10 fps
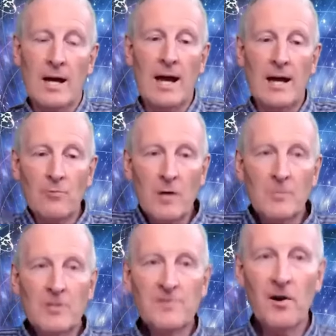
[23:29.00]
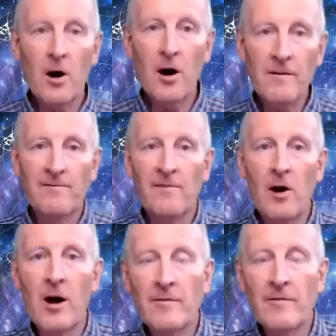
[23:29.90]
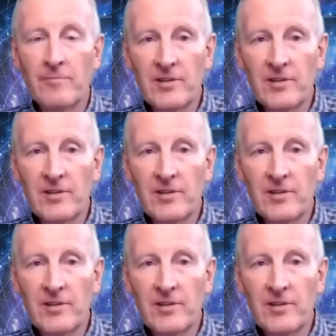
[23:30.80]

And Romans 5 5